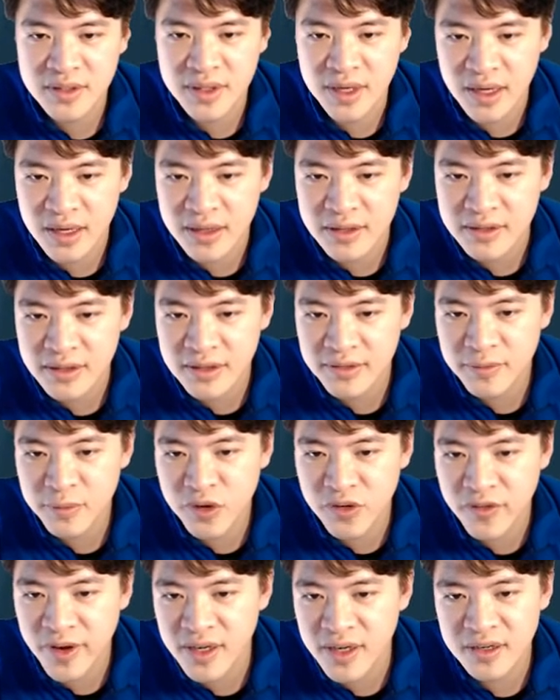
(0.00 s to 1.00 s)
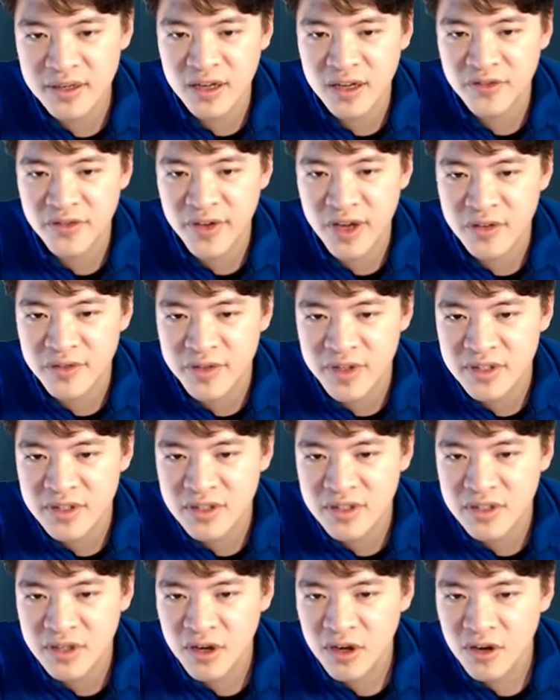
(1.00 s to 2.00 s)
and they provided enough
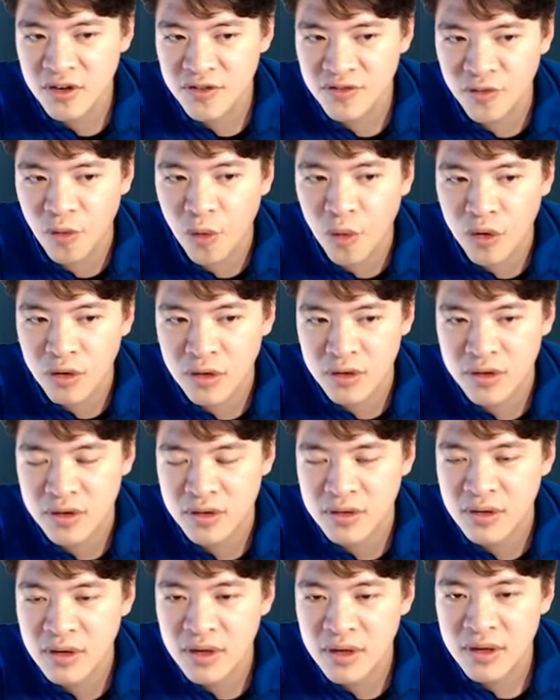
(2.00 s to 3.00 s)
evidence for